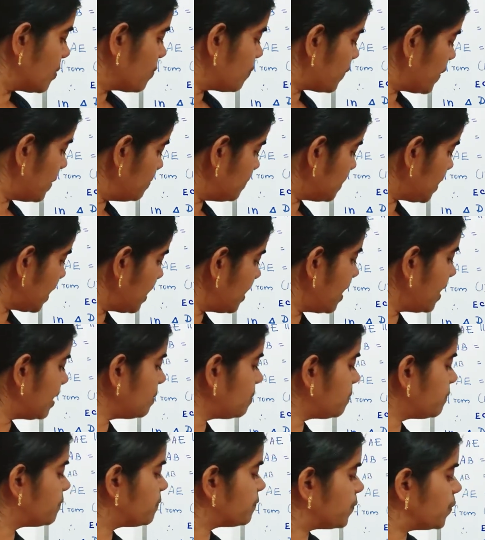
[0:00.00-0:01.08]
From 3
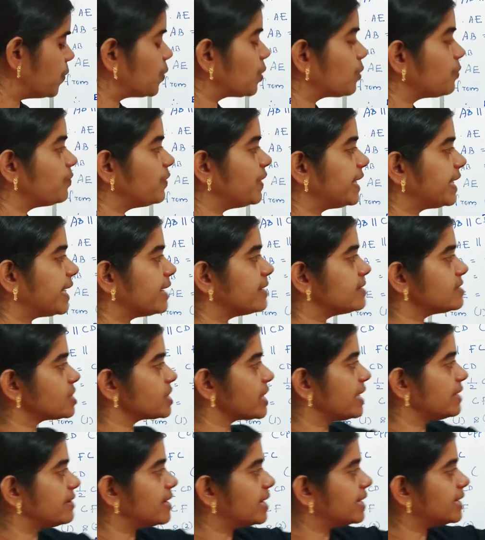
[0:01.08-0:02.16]
and 4, we can say
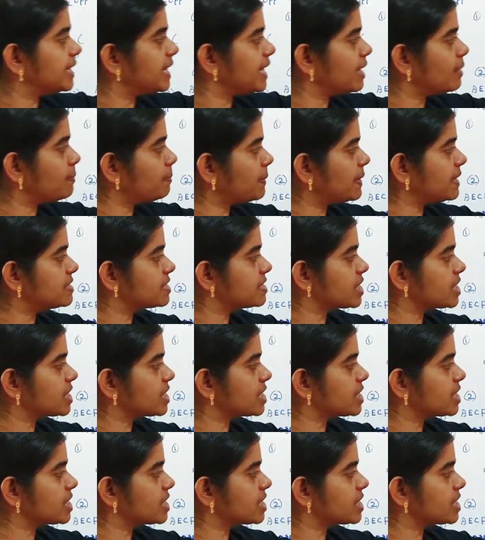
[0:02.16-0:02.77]
that dp is